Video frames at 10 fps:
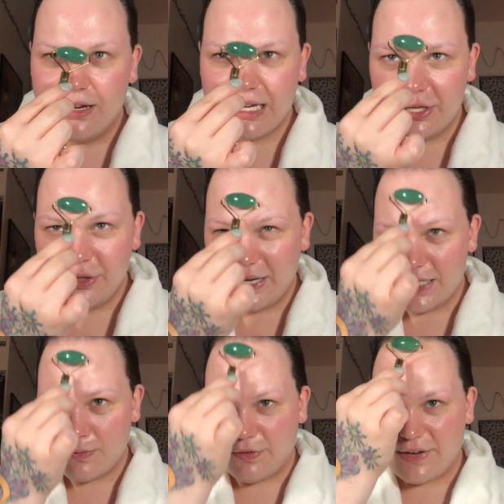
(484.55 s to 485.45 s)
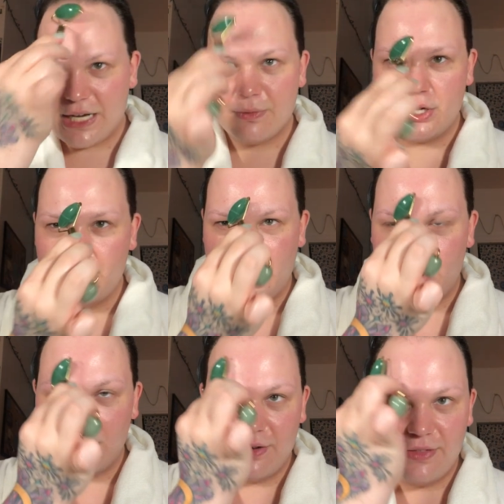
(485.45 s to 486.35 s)
Now, you guys will find when you buy
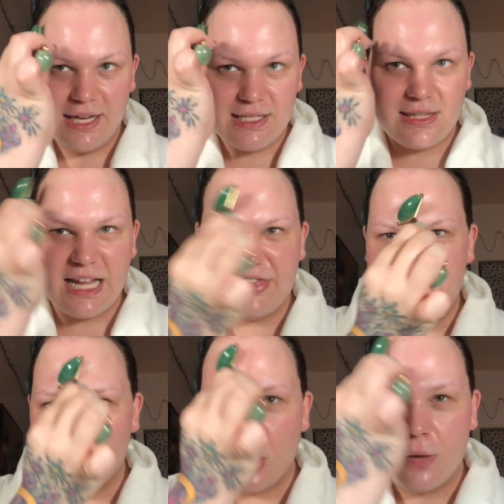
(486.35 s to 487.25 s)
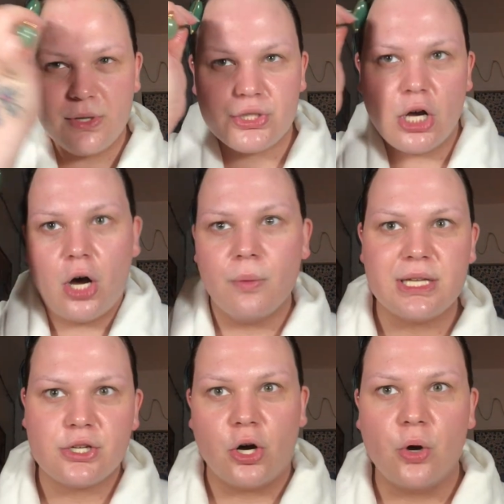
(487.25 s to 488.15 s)
one of these that they're almost
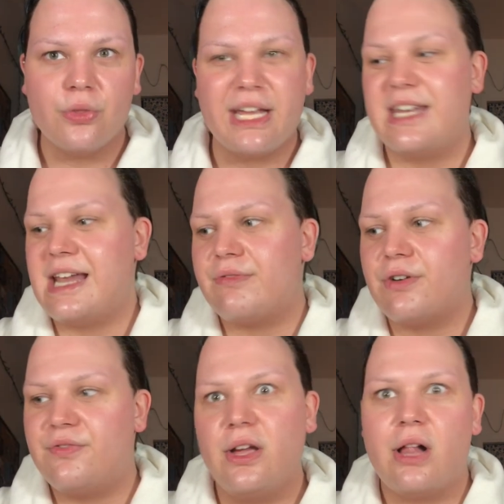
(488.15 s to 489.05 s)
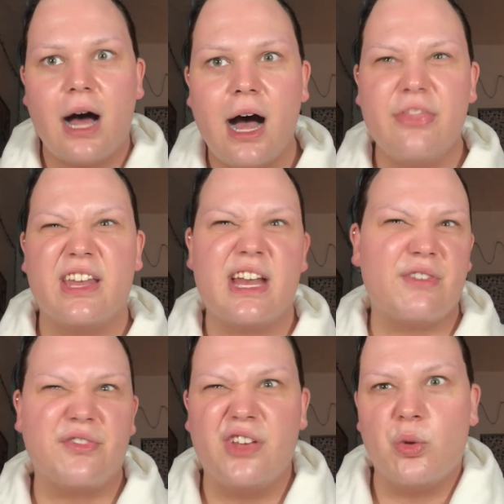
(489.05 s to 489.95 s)
always cold. They never feel hot, they
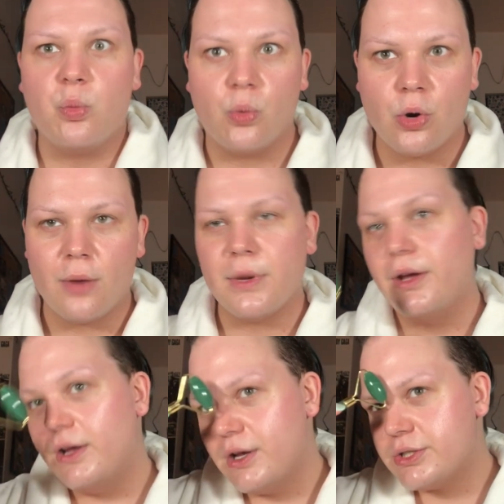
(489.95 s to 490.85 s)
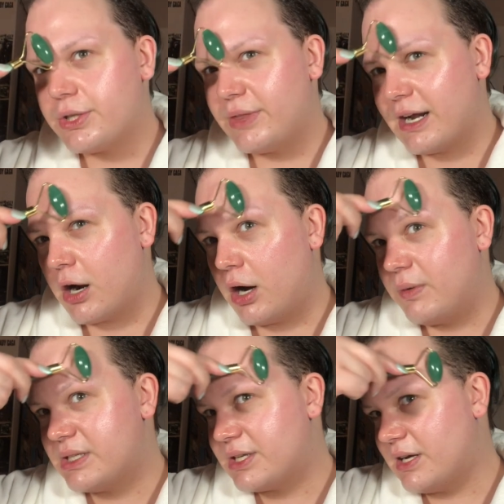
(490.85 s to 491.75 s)
never feel warm. So, they're
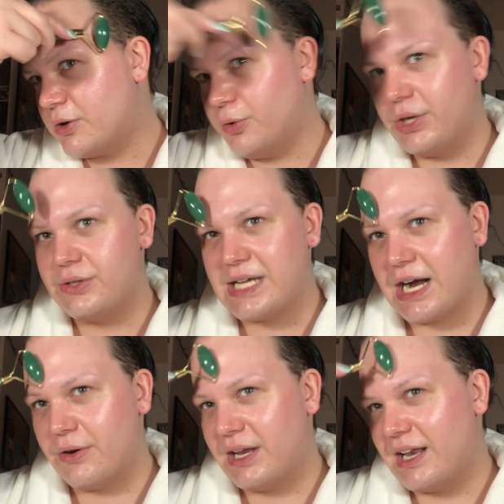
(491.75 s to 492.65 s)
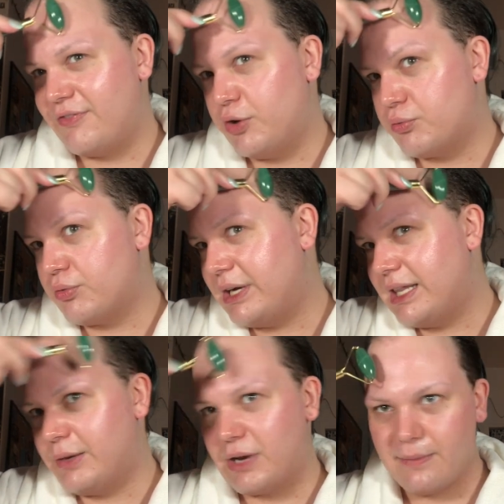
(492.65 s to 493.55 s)
always going to cool you down. And if you
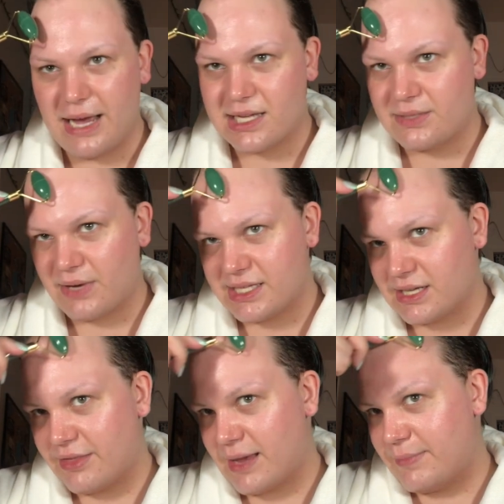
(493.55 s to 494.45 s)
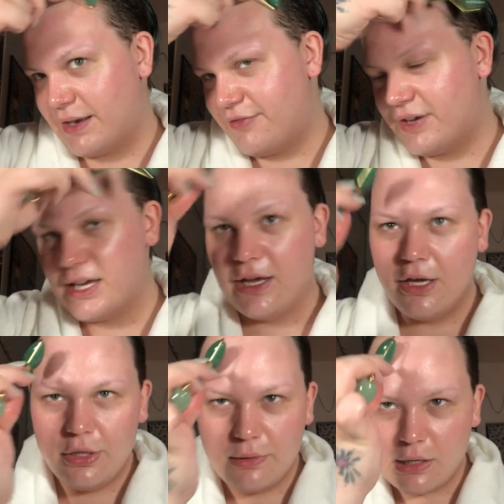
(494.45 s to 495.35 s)
really want to maximize on that benefit,
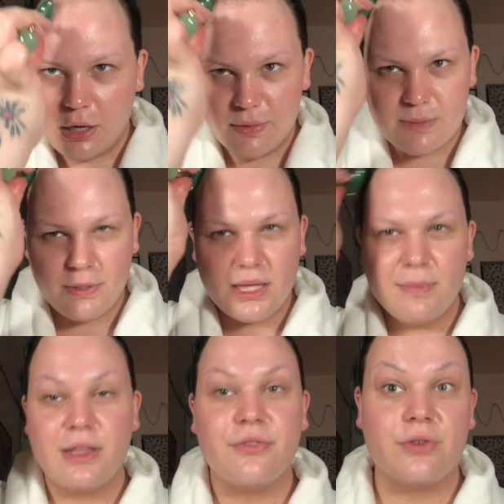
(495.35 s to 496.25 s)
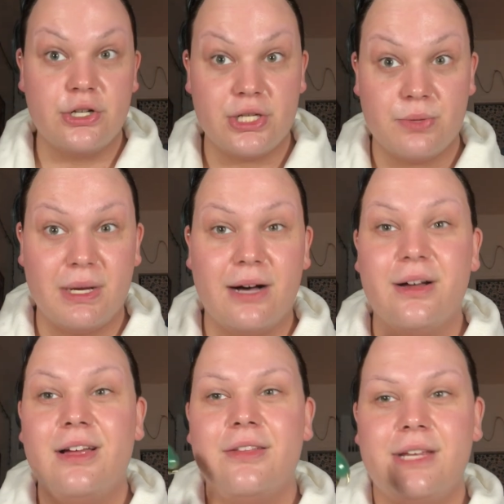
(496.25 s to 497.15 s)
you can always put them in the fridge as
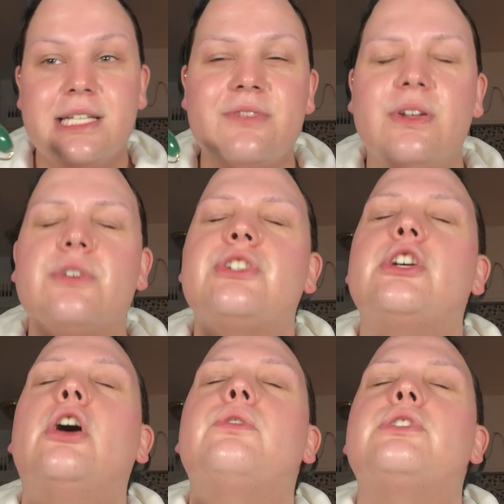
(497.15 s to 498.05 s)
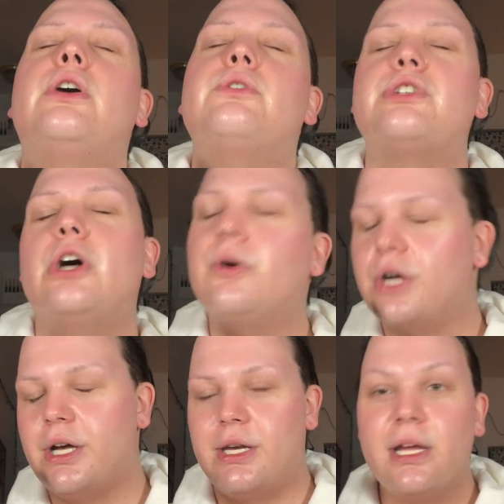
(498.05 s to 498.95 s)
well. These feel so, so, so
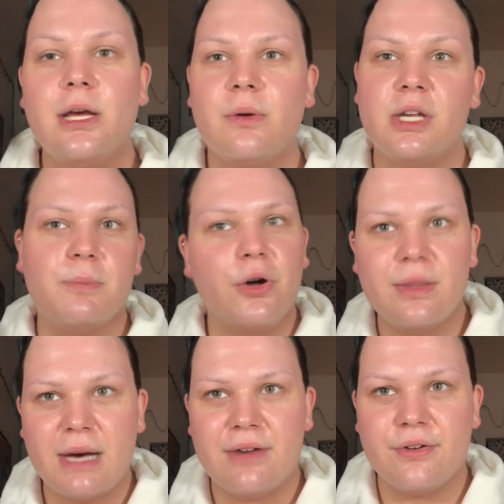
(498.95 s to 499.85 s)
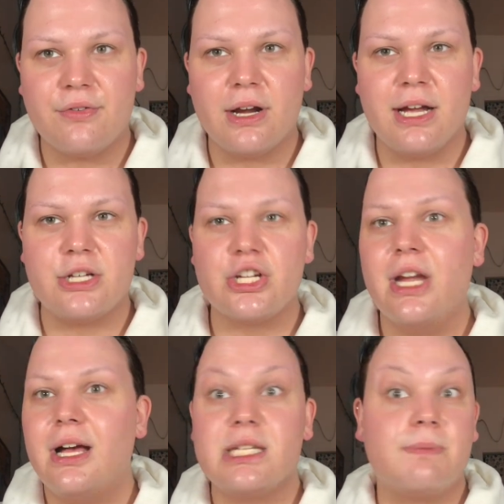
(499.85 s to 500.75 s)
good when you pull them out of a fridge,
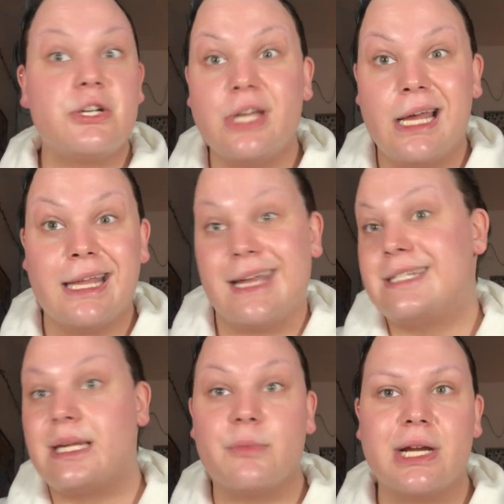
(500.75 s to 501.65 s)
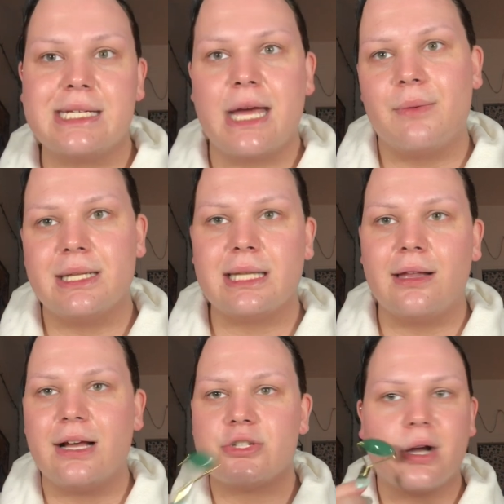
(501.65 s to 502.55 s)
especially on like a summery day when it's a
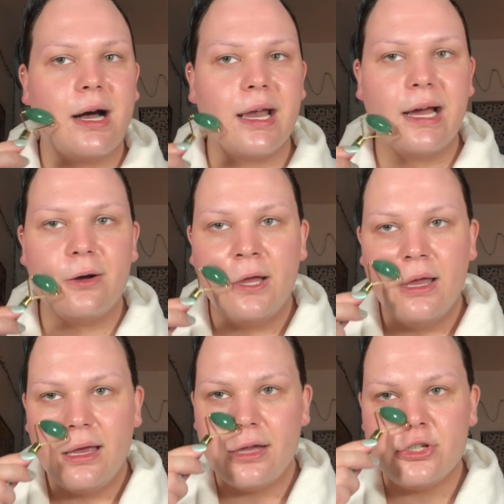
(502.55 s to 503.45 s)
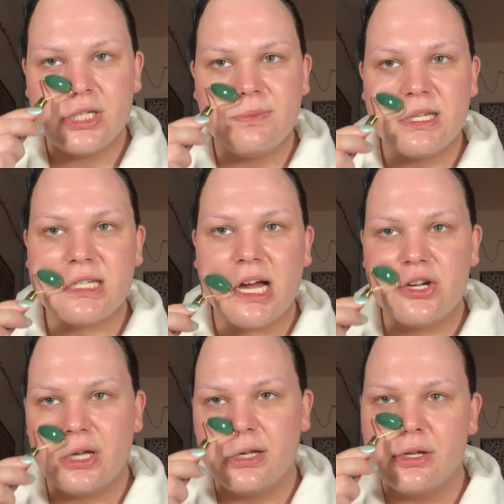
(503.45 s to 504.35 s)
little extra hot out, and just
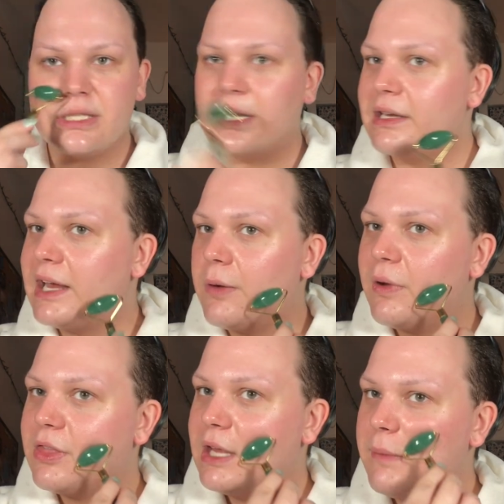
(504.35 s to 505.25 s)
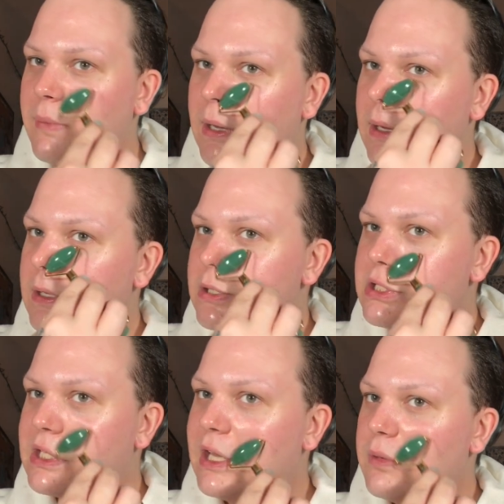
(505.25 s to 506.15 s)
massage in your skincare with them. Your
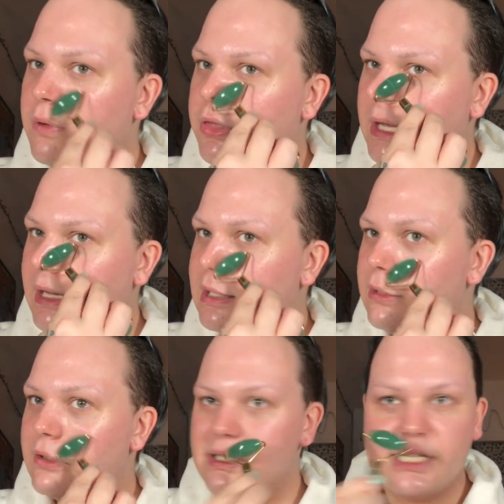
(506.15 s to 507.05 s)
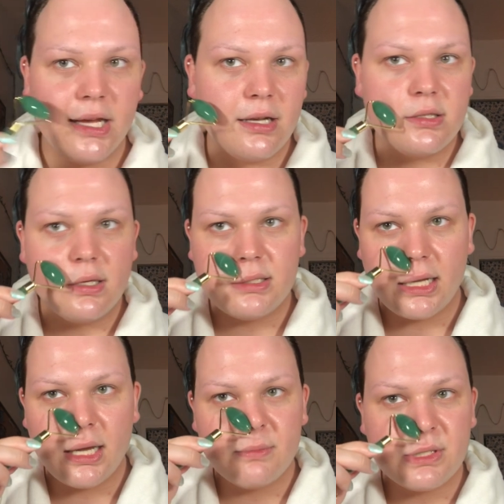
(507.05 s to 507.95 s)
skin will thank you 10
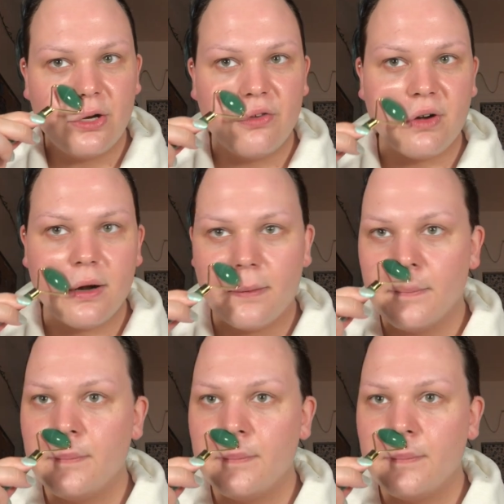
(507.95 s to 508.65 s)
times over.